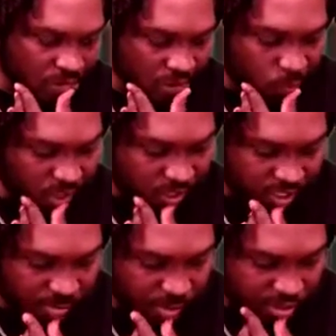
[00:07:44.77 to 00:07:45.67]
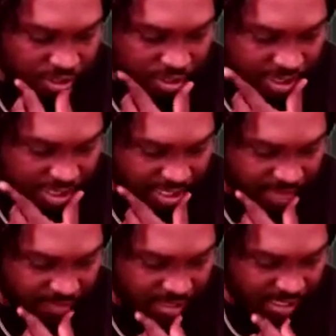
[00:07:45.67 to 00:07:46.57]
one of the smoothest drinks I
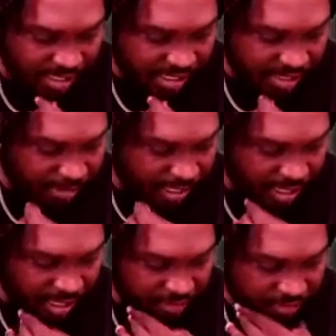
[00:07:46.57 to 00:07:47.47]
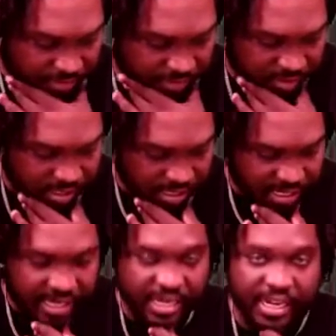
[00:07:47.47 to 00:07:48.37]
ever tasted in my life.
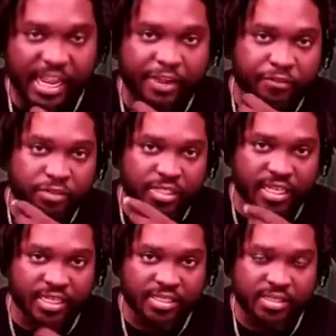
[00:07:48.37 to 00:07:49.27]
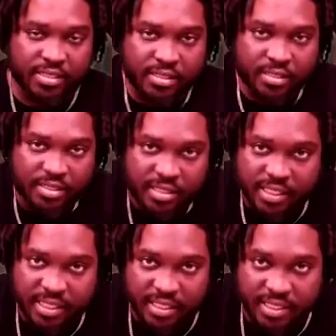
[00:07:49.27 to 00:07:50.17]
And the aftertaste
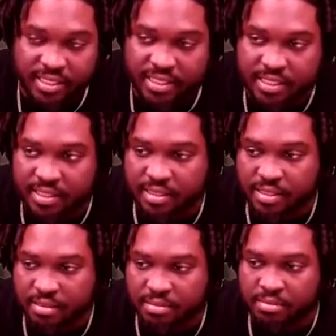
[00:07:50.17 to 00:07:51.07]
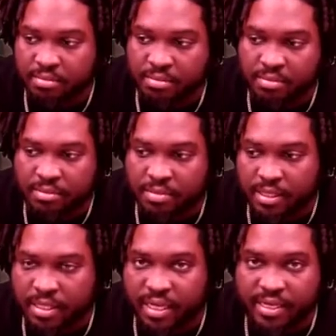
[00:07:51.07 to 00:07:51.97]
is
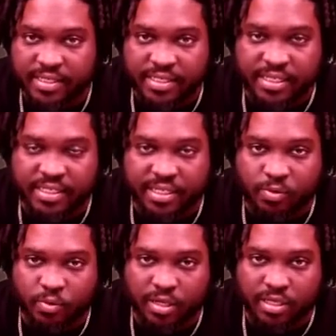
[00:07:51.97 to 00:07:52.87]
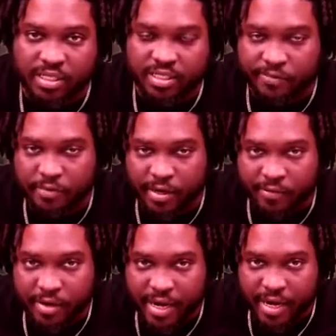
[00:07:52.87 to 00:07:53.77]
non-existent, really, because if you
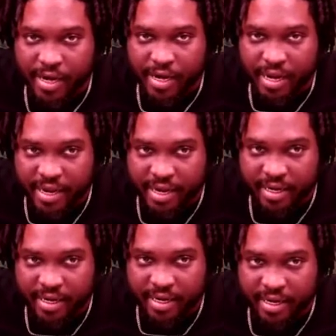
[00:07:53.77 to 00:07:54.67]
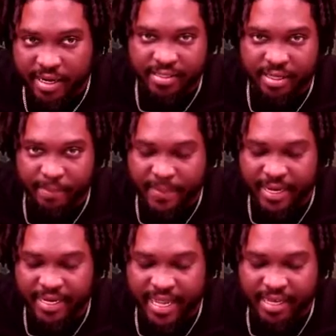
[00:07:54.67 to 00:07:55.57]
ever had a
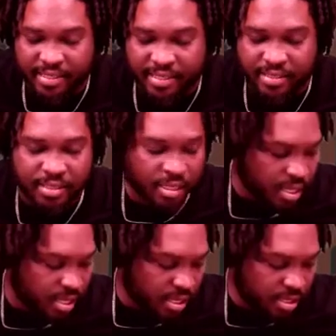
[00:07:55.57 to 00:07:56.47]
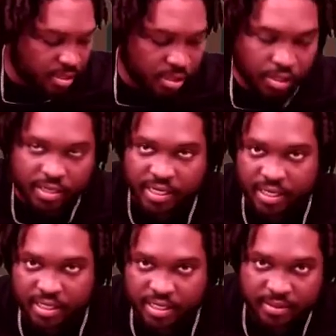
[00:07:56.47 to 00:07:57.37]
Manhattan, you know
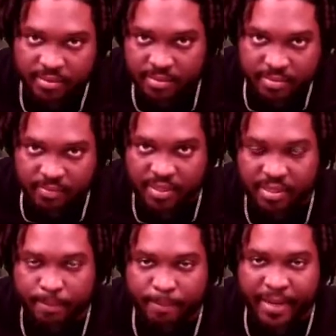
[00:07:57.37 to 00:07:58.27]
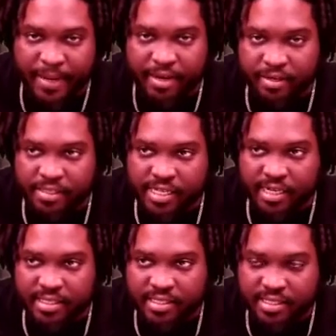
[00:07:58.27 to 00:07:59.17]
that the bitters
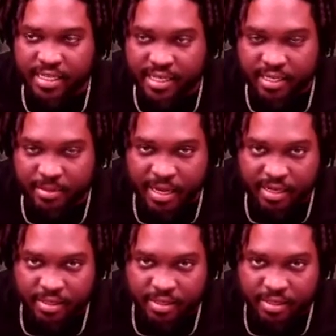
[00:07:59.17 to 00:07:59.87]
kind of stick in the back of